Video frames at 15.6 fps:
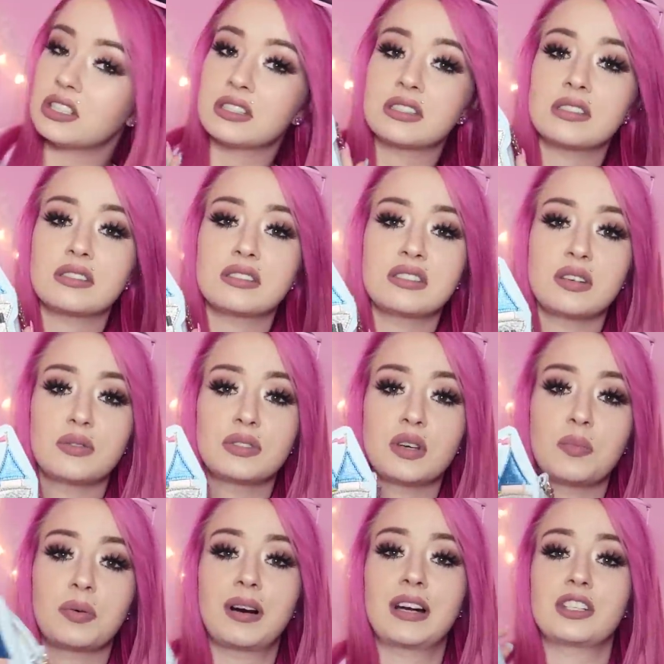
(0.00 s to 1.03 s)
just so,
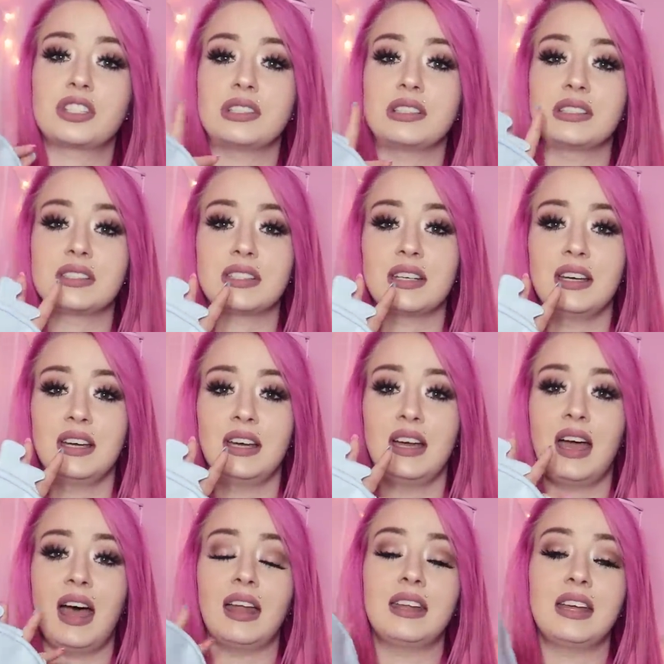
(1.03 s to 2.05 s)
so precious.
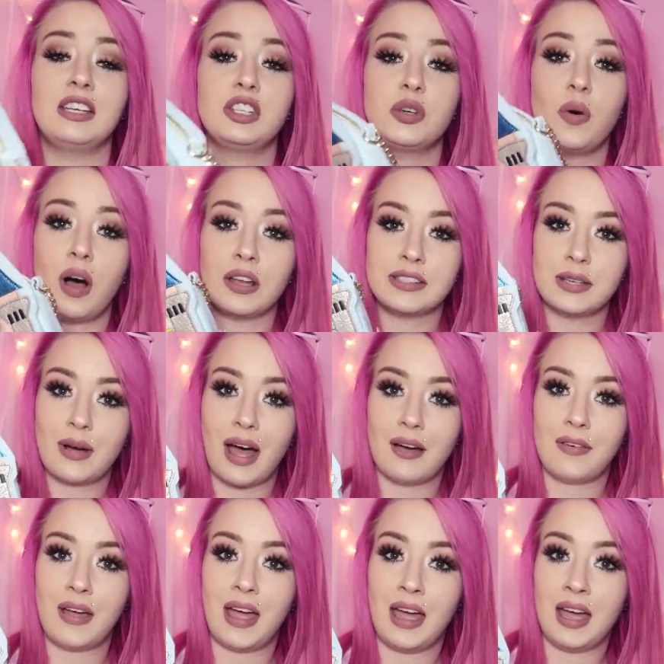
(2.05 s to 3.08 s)
And they do also
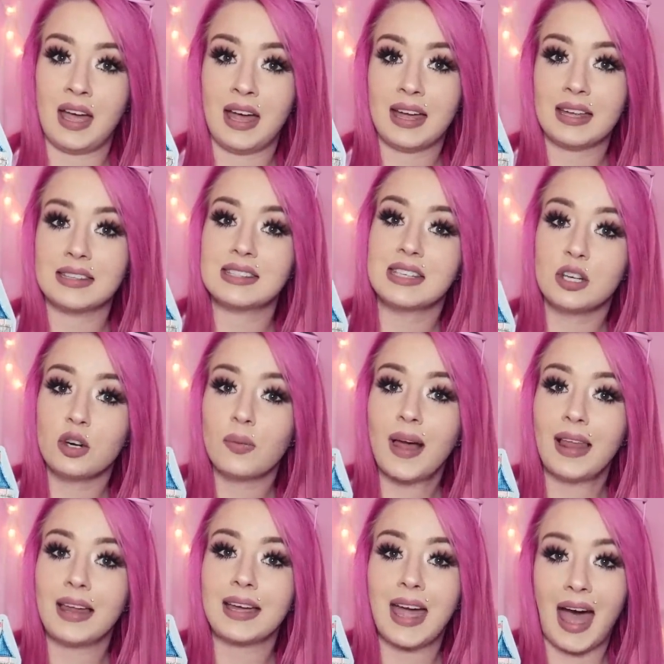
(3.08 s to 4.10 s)
have a
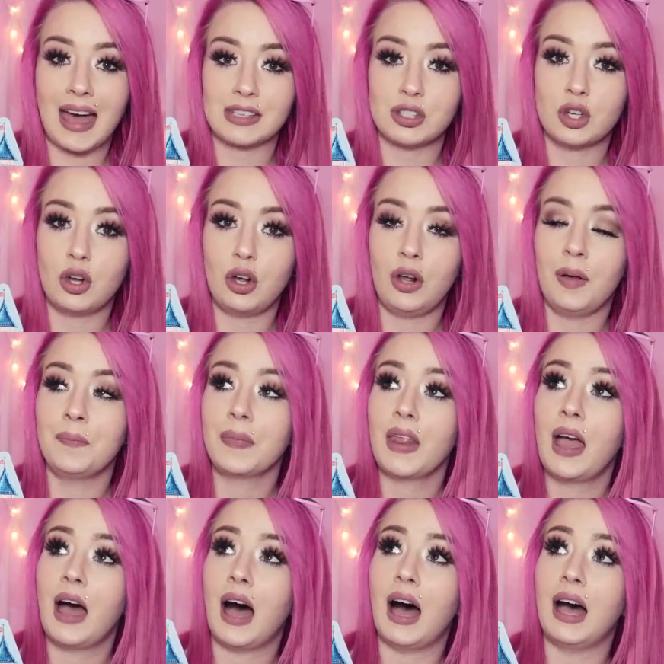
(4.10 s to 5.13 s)
Cinderella Castle
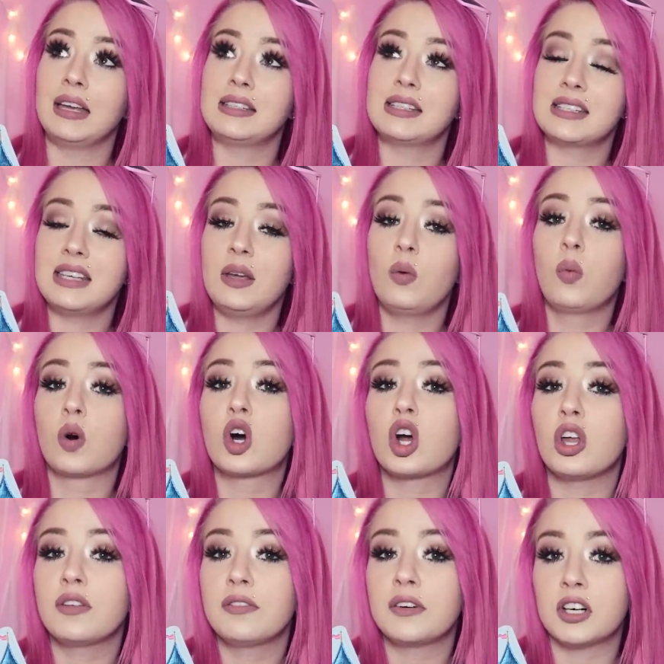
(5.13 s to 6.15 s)
Disney
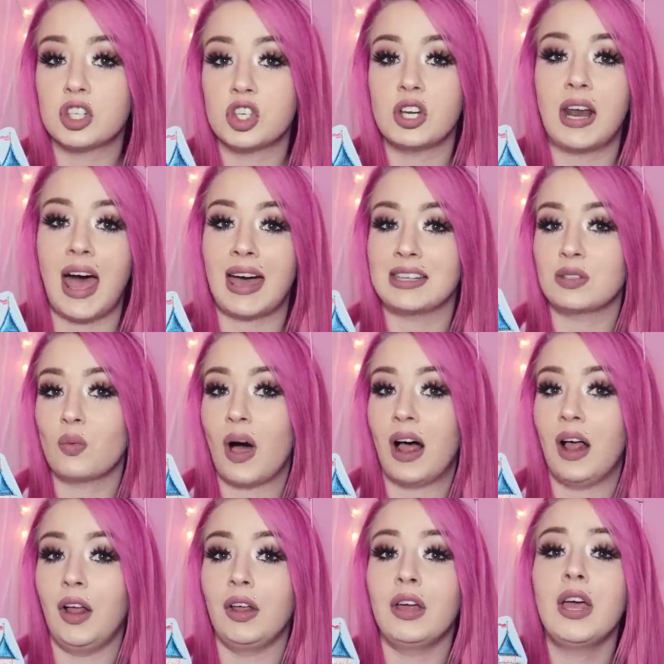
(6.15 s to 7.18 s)
World version as
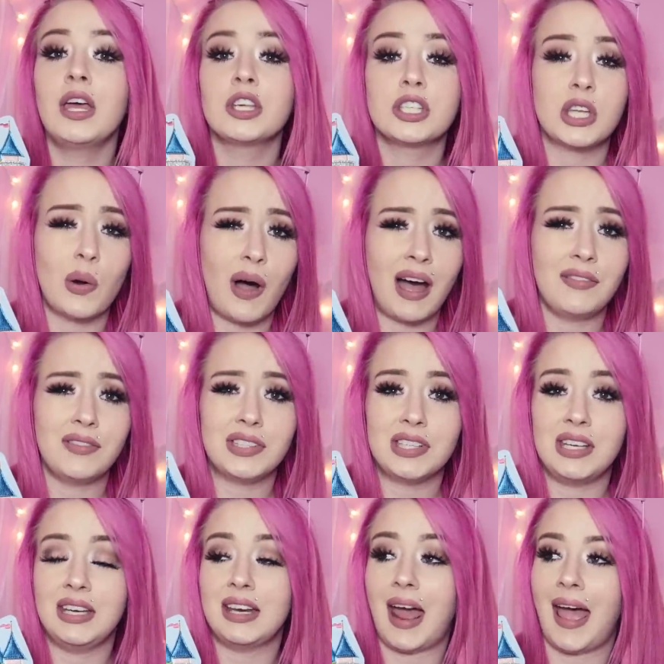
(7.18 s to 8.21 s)
well. So I've
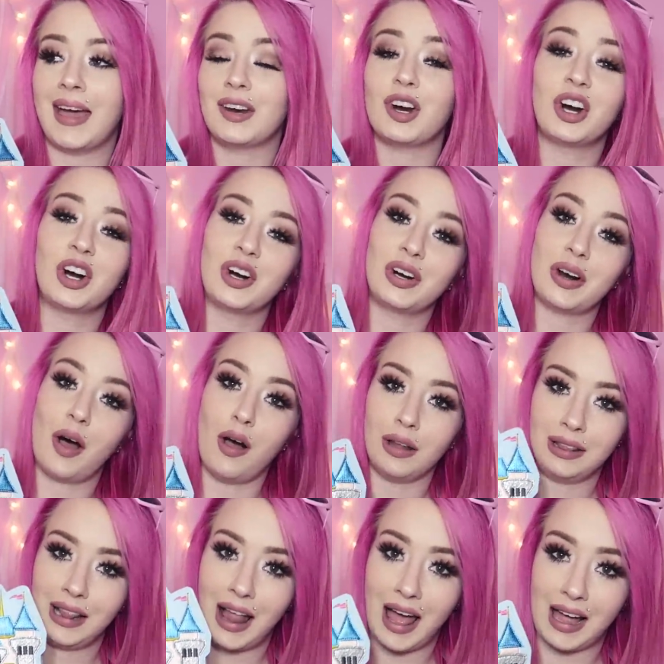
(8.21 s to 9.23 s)
seen and heard
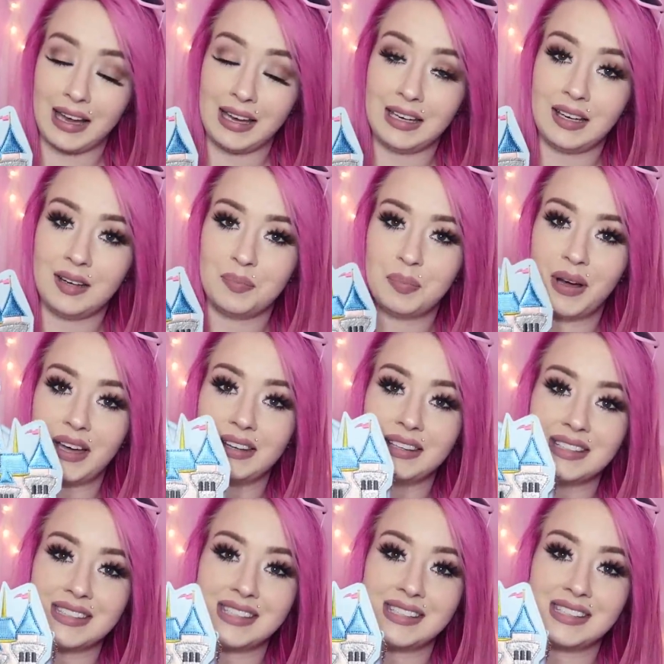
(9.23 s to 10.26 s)
online. But
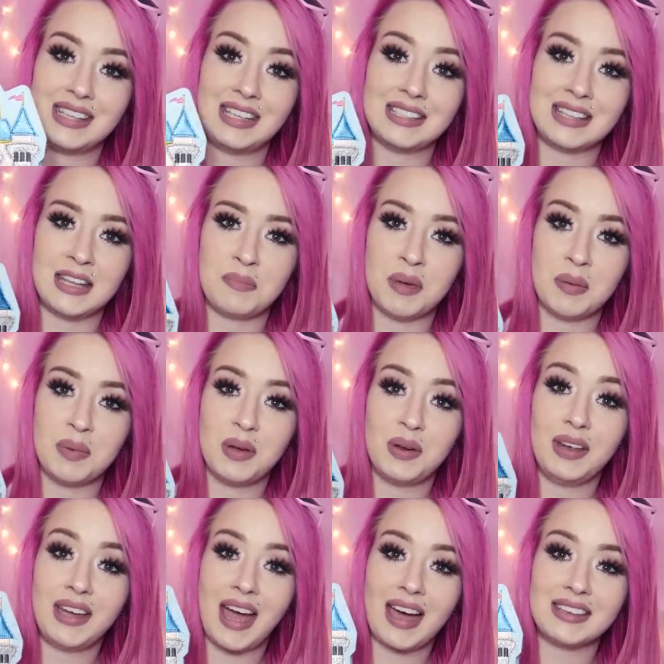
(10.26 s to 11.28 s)
this is the Sleeping
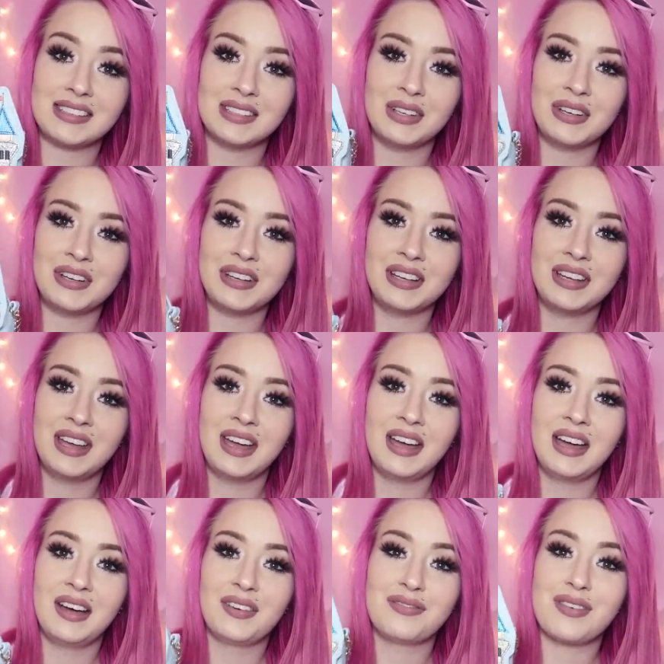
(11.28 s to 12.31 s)
Beauty Castle
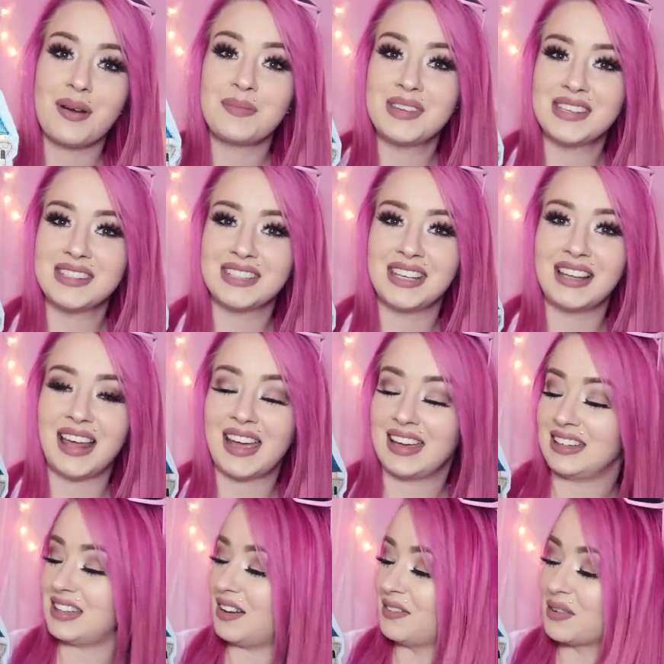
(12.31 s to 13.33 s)
from
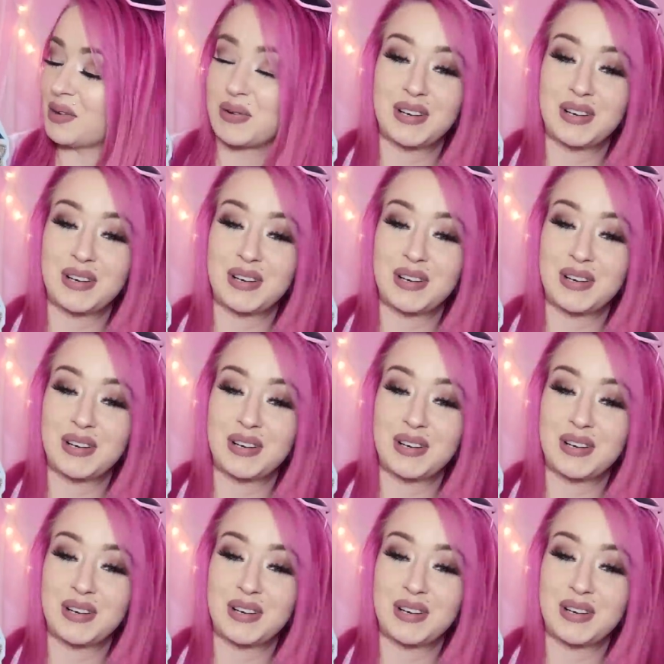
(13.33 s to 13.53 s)
Disneyland, of